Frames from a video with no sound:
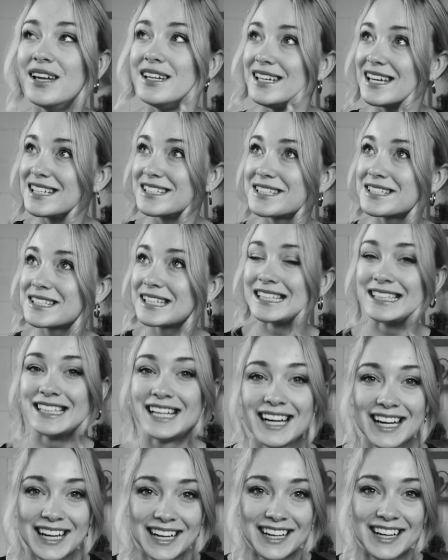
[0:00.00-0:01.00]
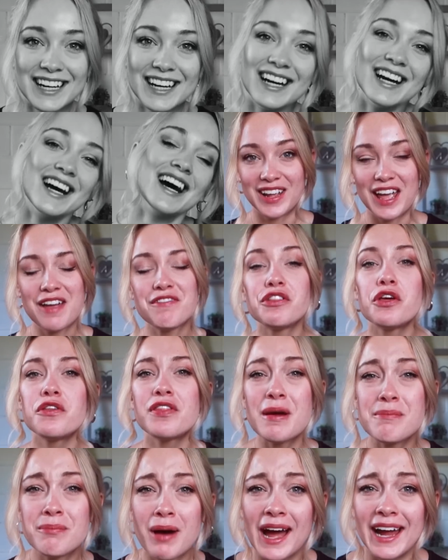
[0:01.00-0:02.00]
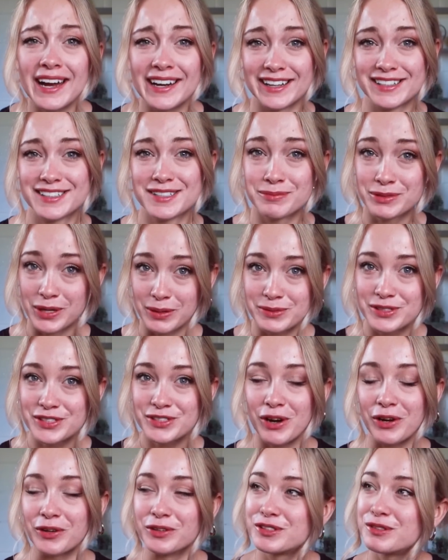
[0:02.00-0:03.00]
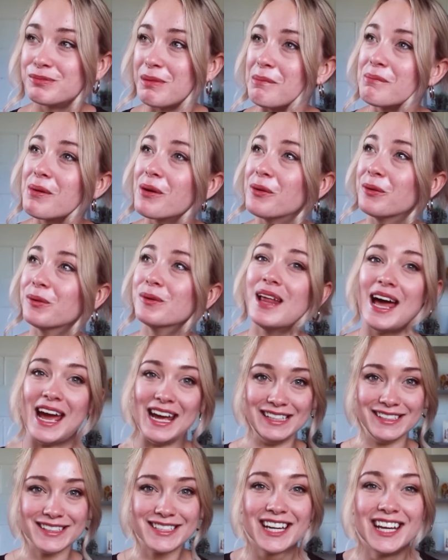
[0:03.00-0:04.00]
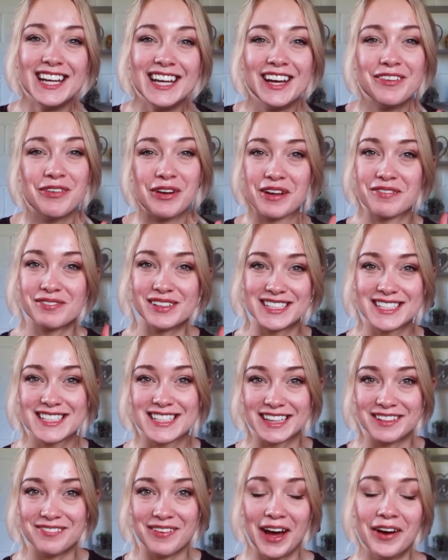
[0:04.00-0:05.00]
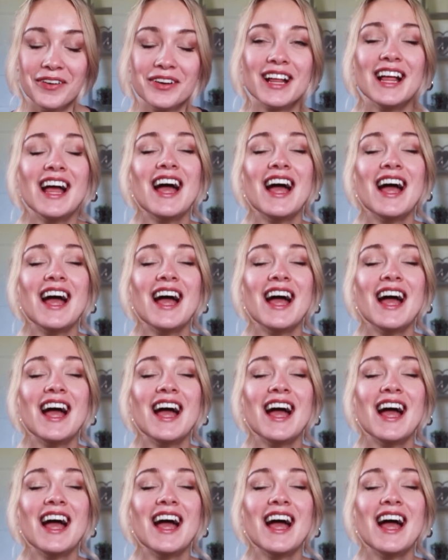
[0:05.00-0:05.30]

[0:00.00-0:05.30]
Yes. Even though they're mine, I sometimes struggle to remember all 8 when I'm listing them out.